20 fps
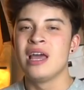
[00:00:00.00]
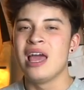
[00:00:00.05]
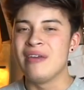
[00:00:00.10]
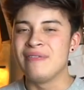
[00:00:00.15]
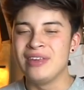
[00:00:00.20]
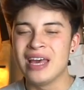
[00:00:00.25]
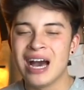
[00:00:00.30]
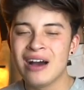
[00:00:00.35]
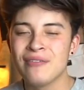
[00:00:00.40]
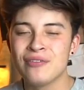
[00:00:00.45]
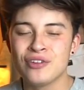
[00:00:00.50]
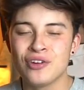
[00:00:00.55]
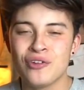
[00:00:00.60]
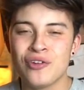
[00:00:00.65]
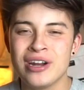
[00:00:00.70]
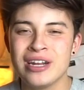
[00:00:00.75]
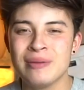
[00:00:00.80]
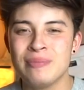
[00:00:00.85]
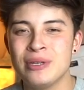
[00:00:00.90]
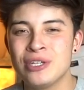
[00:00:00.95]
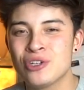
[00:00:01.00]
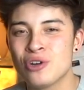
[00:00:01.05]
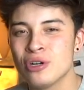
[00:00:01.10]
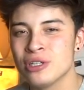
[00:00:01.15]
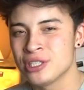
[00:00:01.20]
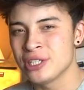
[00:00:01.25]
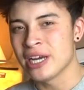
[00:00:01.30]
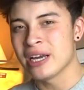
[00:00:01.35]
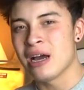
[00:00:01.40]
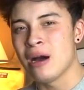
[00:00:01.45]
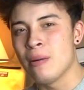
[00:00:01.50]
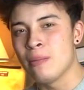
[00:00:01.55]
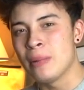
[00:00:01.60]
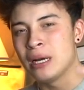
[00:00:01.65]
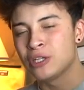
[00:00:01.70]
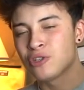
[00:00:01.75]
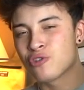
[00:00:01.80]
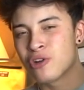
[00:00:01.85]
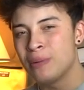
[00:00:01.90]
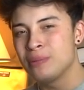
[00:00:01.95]
If you haven't already, be sure to check out
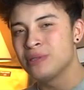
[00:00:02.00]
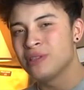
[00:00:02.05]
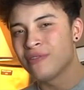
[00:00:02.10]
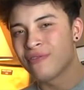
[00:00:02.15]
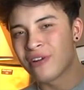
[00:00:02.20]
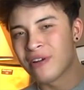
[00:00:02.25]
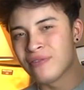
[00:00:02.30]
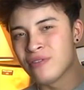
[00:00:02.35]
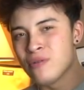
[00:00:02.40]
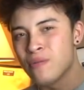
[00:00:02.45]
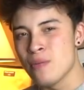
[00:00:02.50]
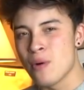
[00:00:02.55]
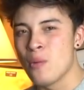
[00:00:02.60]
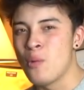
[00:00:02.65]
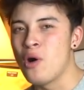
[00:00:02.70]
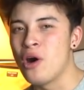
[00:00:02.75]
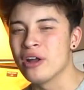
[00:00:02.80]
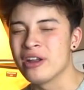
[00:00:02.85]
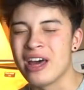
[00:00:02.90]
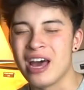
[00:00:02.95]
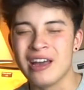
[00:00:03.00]
my trip to the thrift number one.